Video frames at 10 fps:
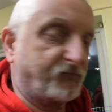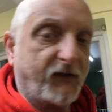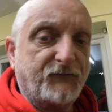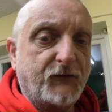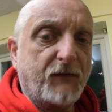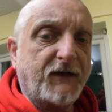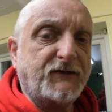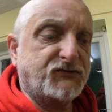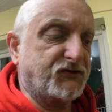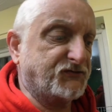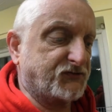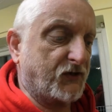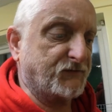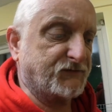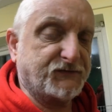If you make your cheese
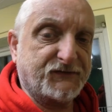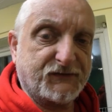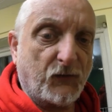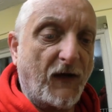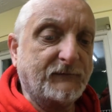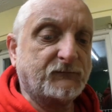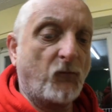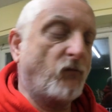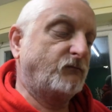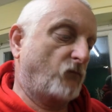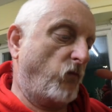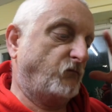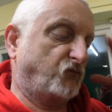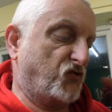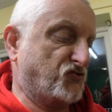toasties this way,
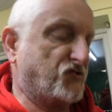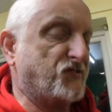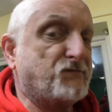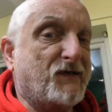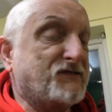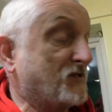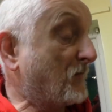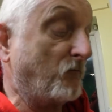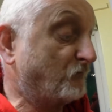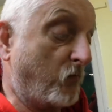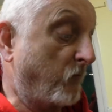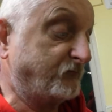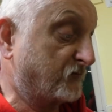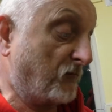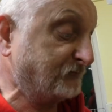it'll taste better.
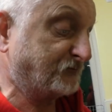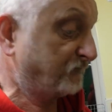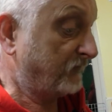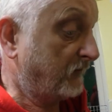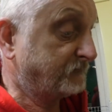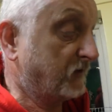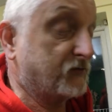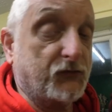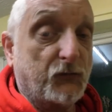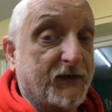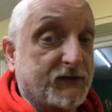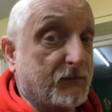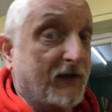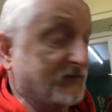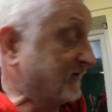No two ways
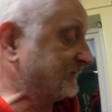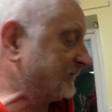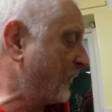about it.